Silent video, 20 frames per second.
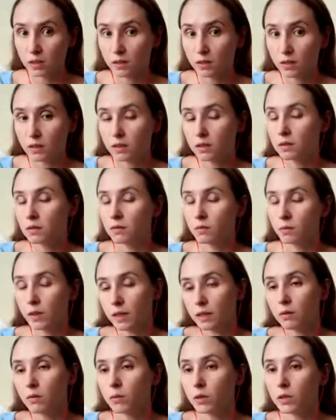And
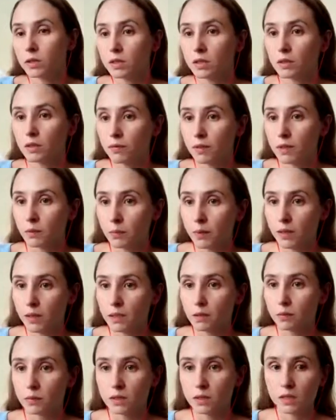well, what is
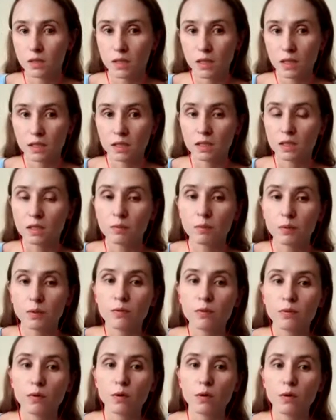feedback? We discussed it
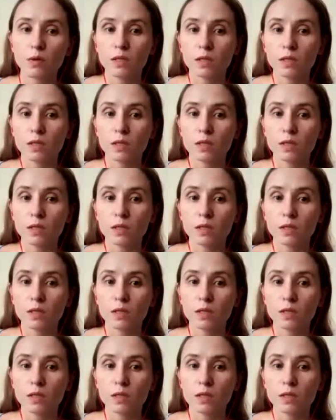before.